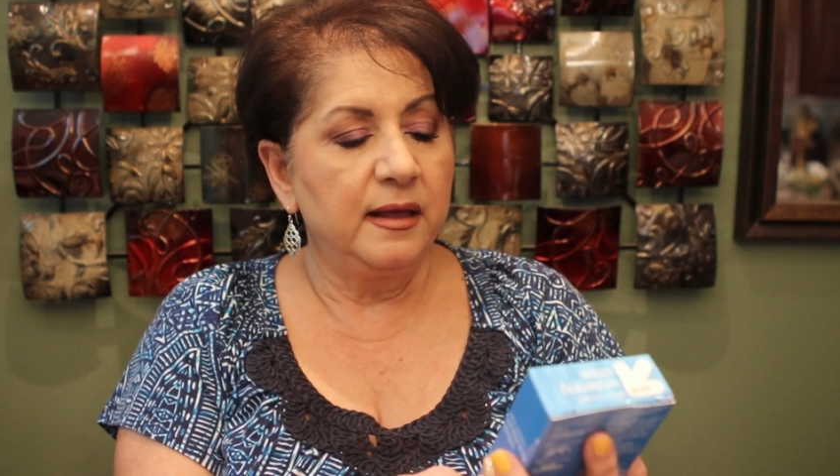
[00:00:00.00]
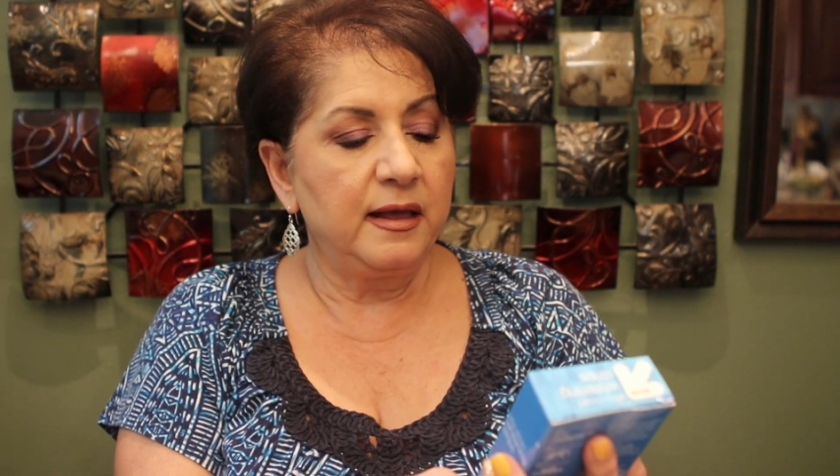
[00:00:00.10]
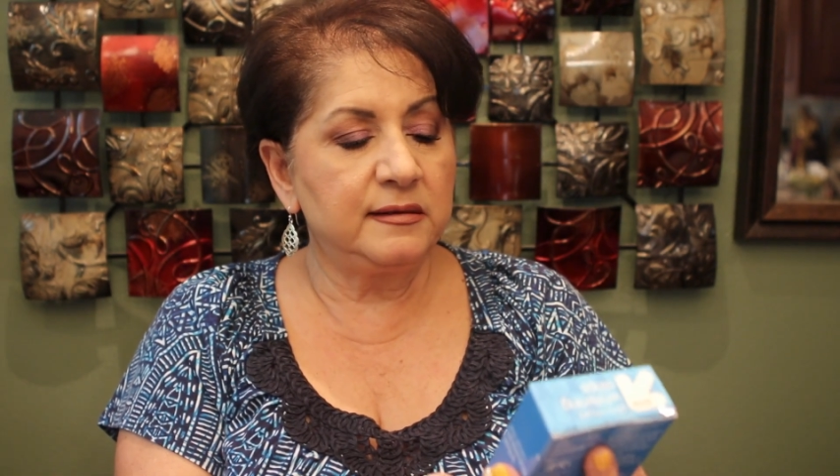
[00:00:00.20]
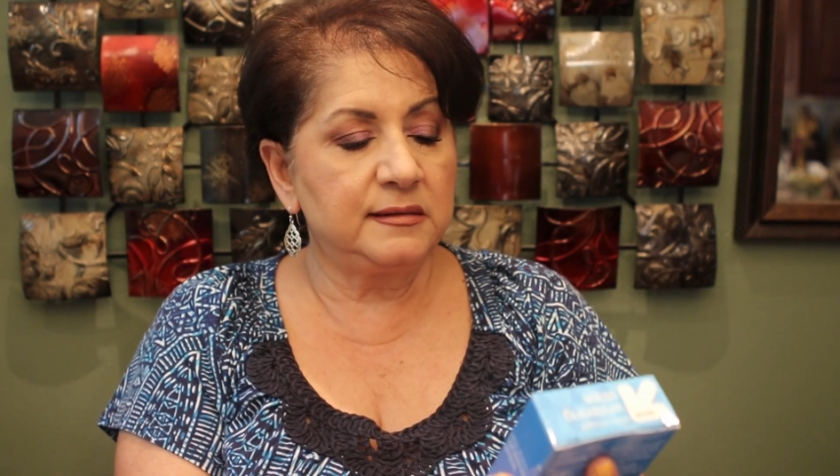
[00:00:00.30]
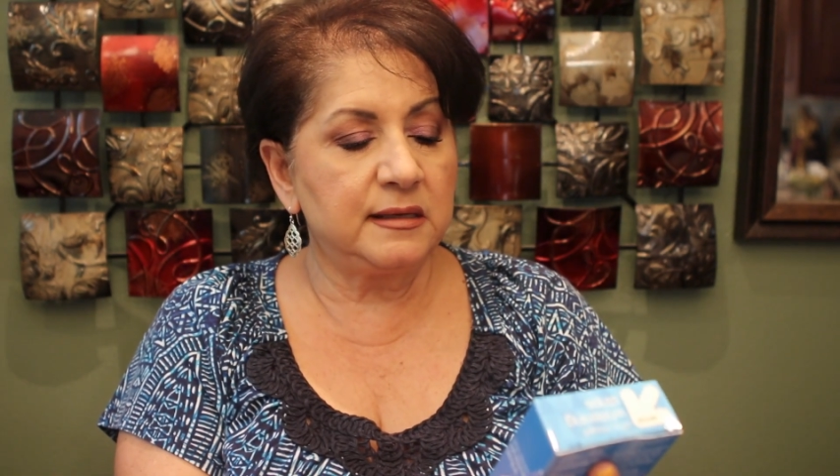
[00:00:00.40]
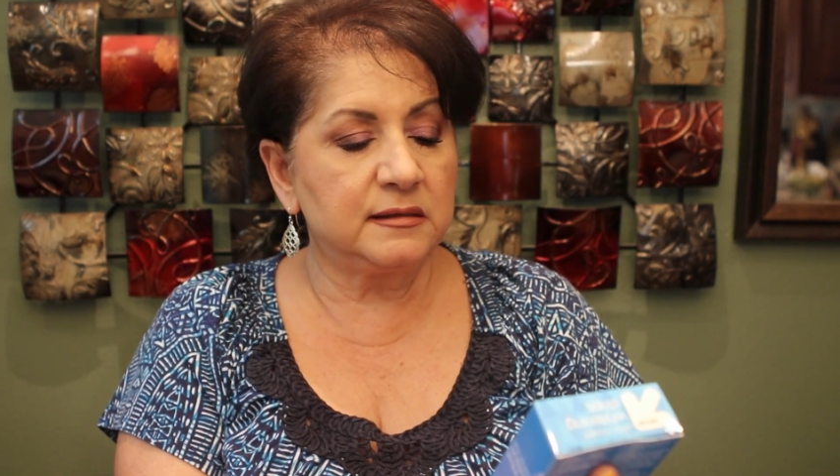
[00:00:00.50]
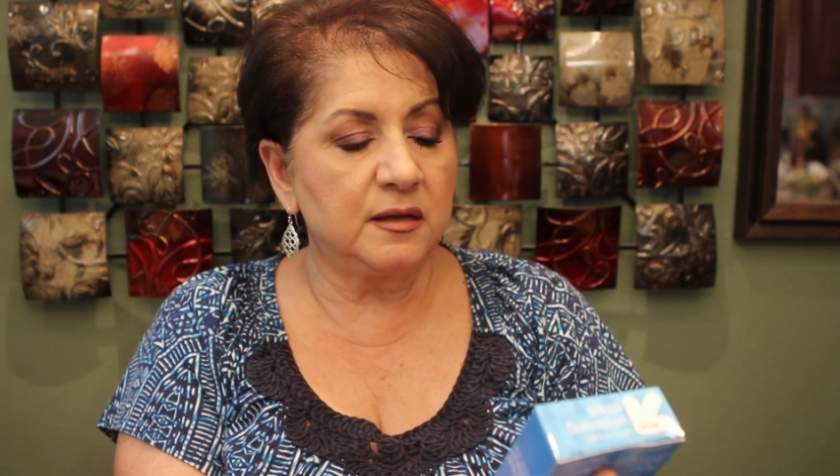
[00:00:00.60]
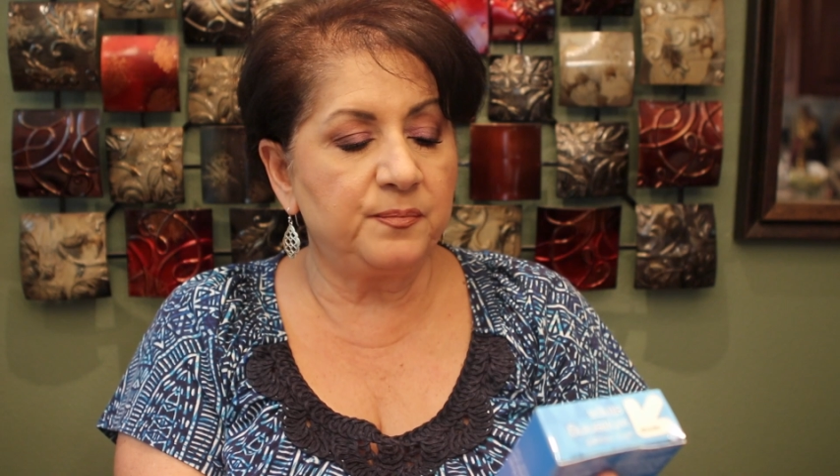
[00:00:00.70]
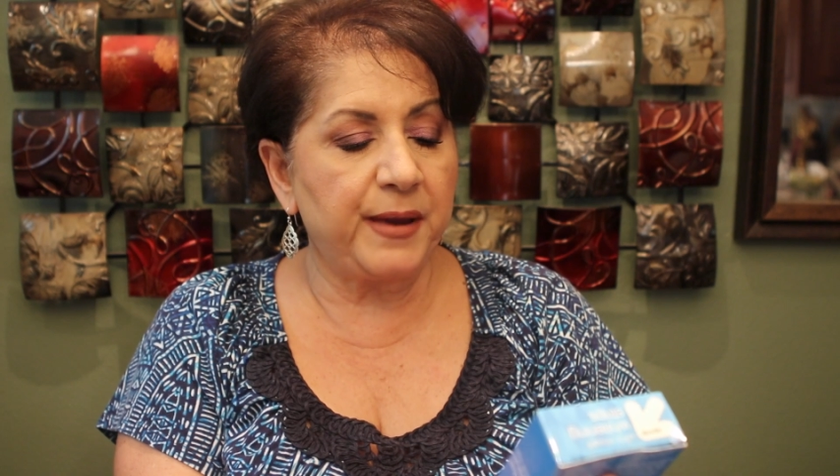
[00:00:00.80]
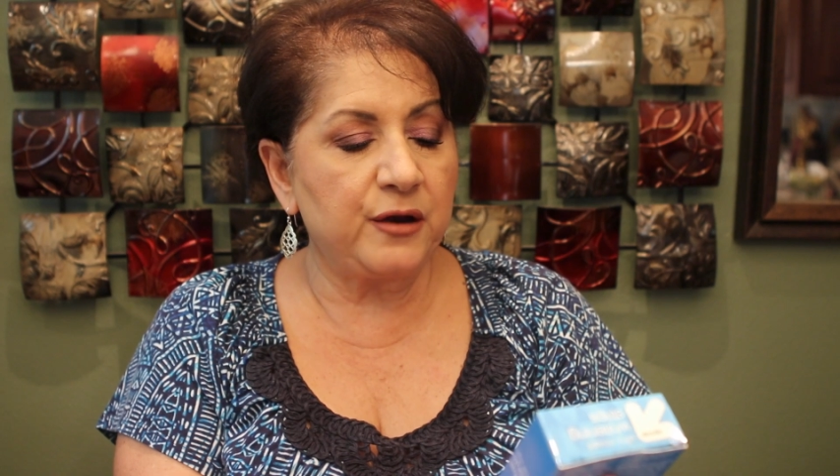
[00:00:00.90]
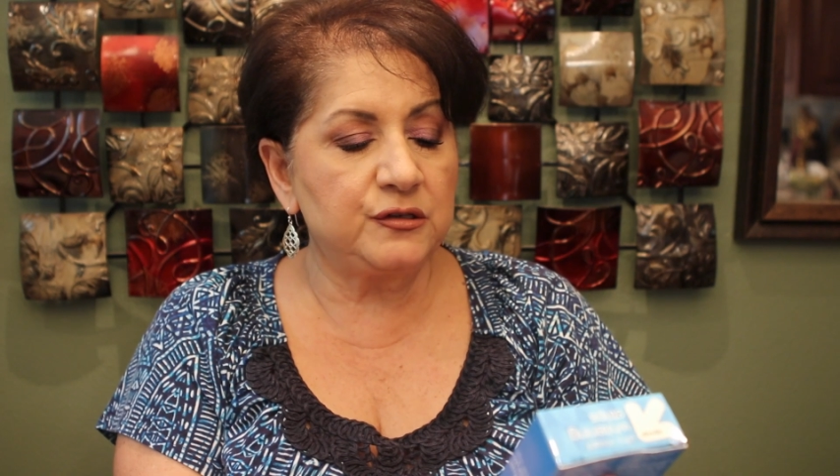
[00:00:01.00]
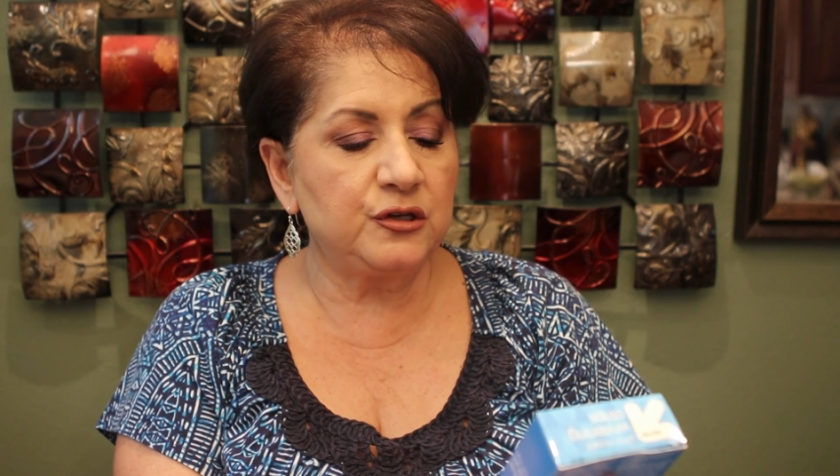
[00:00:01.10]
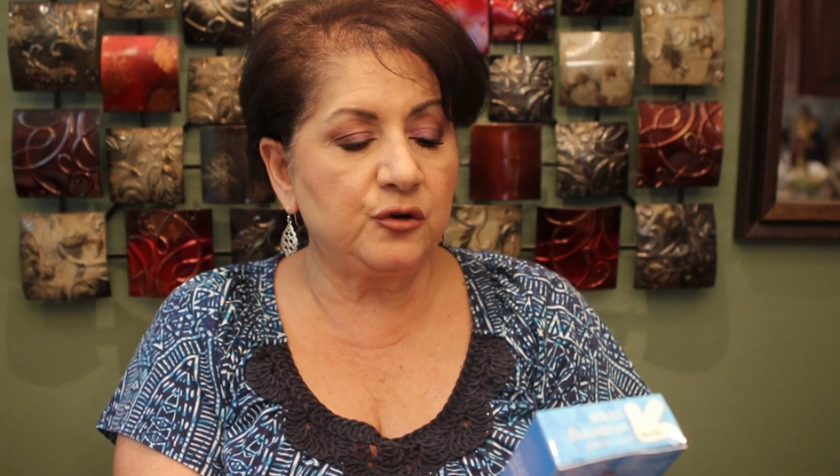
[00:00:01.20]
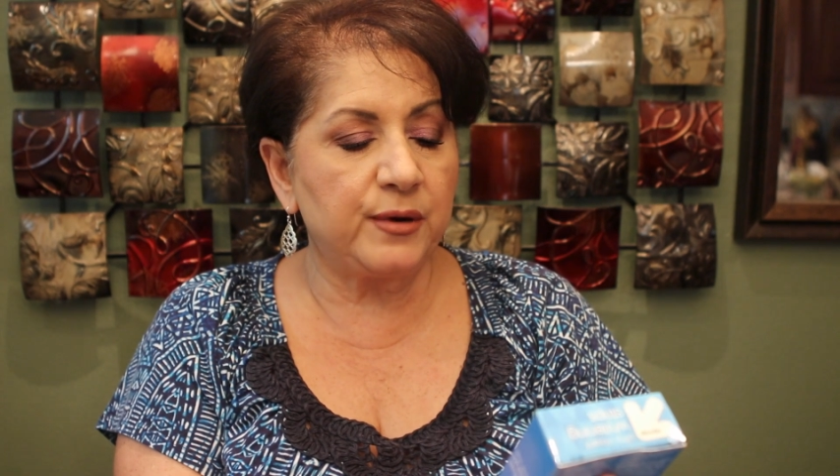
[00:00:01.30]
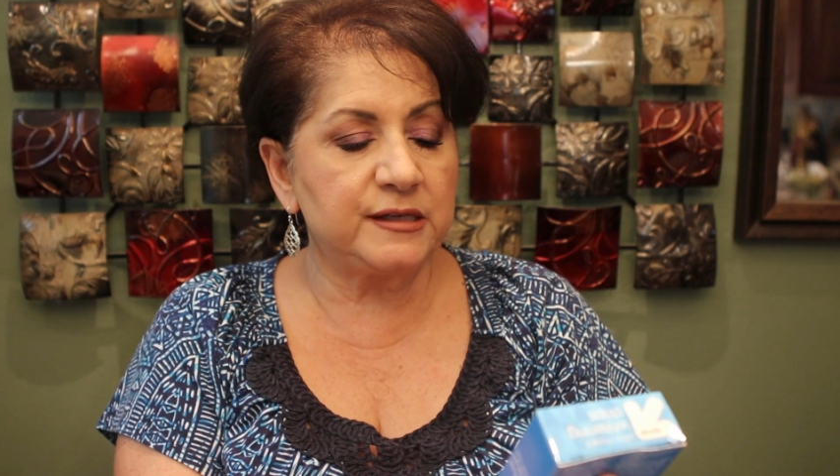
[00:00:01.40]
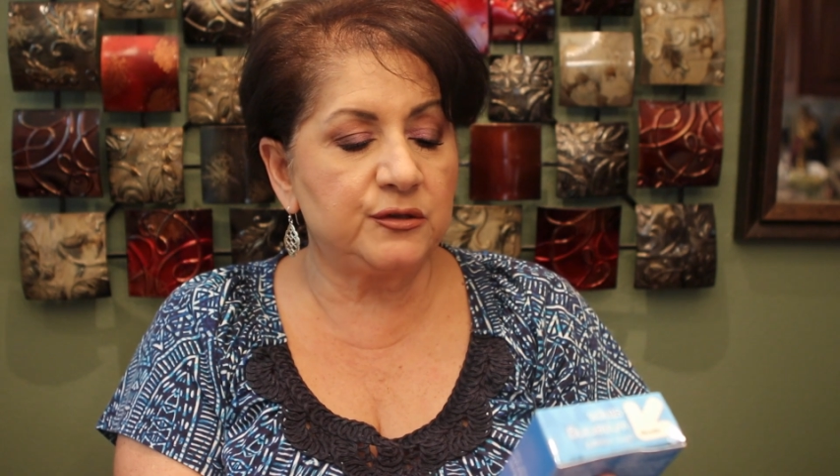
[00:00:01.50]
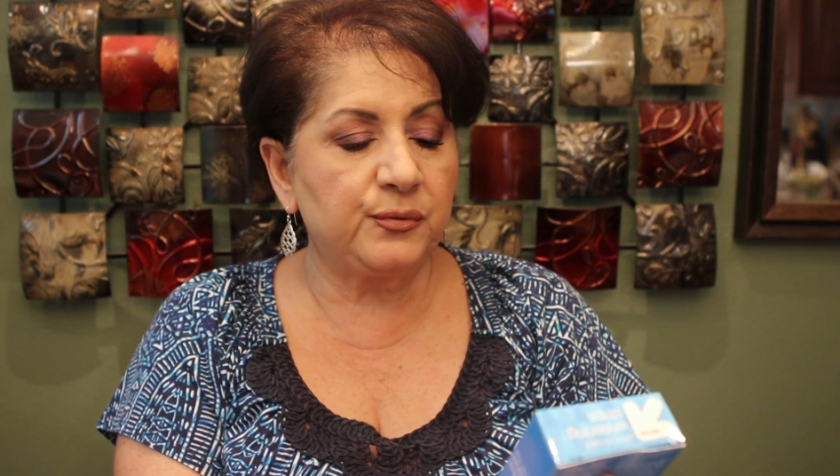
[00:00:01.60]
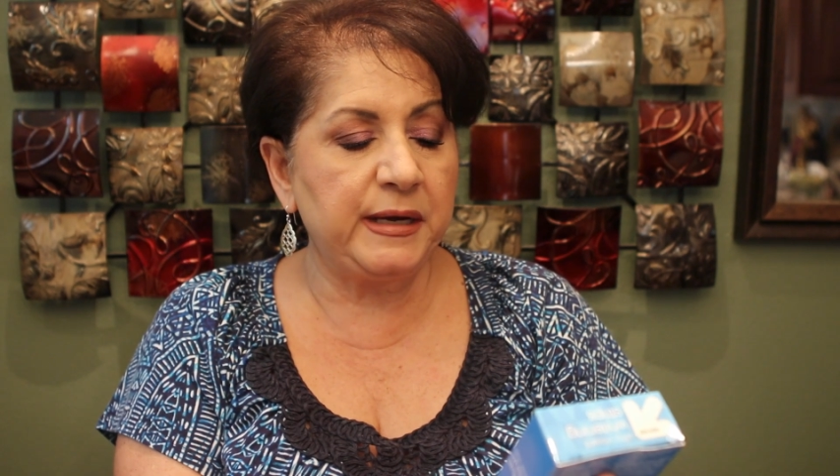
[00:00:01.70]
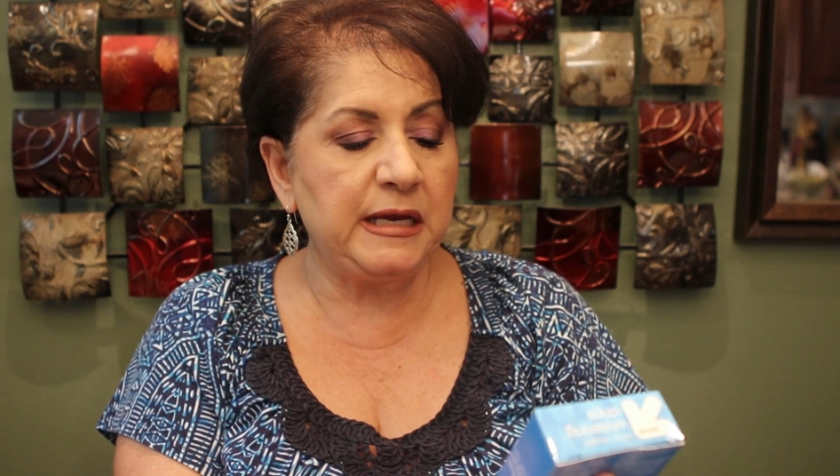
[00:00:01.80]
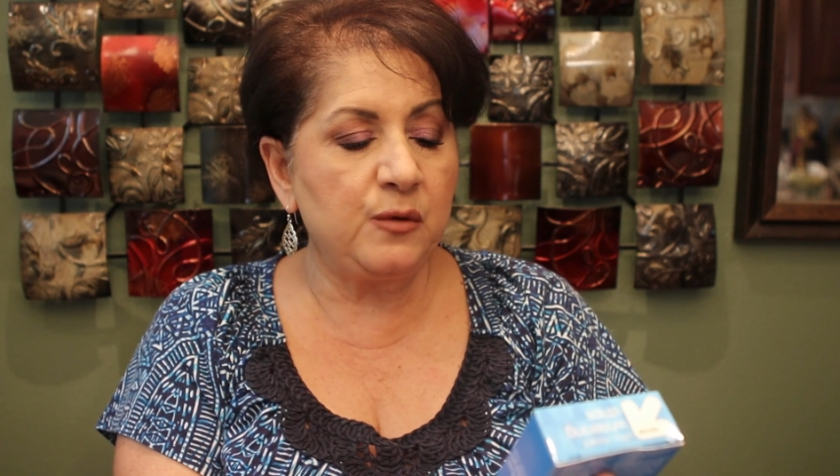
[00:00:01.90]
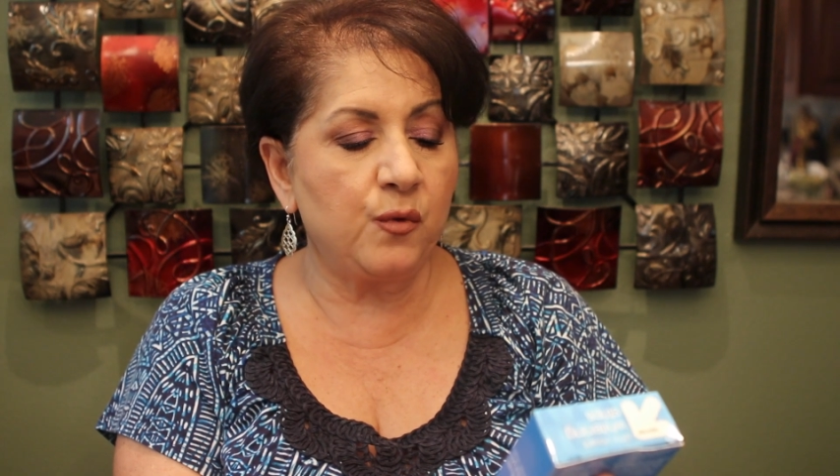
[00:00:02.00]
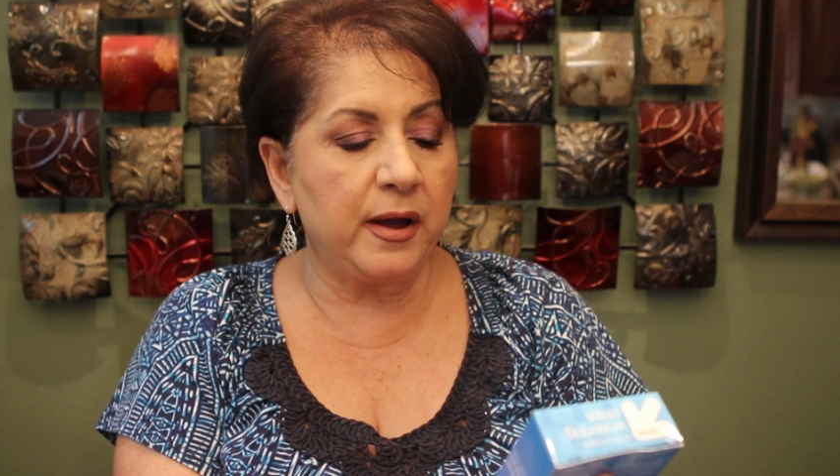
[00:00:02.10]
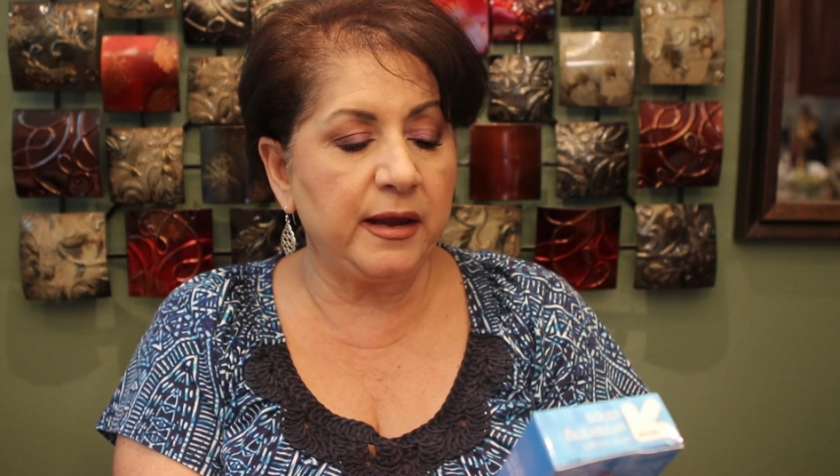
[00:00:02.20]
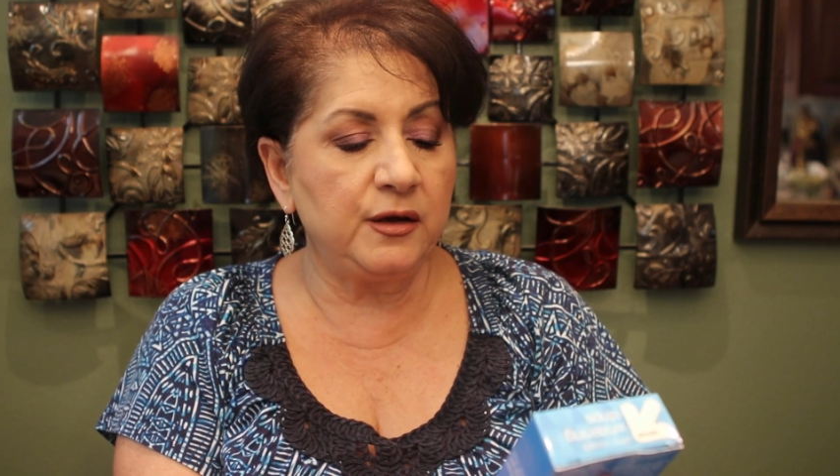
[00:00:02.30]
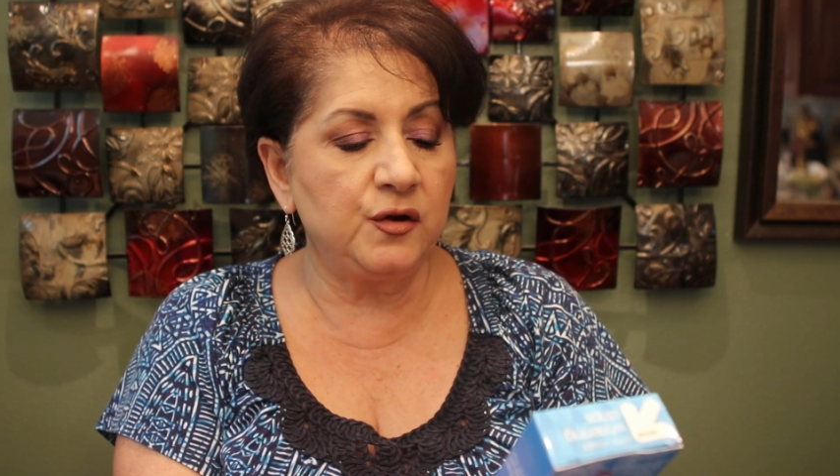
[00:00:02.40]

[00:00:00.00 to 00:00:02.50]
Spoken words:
It says compares to Crest 3D White,